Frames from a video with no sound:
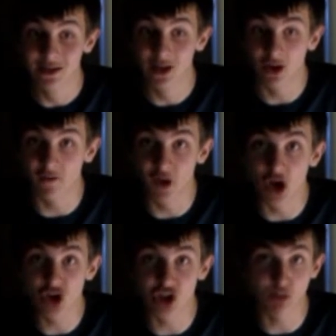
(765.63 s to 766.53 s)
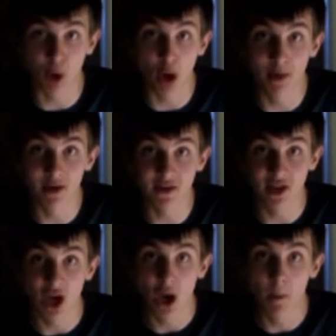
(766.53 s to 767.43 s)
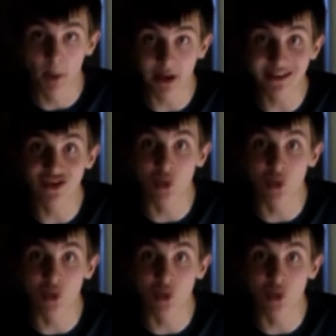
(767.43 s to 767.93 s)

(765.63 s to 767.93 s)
the conversion is permanent. Bill is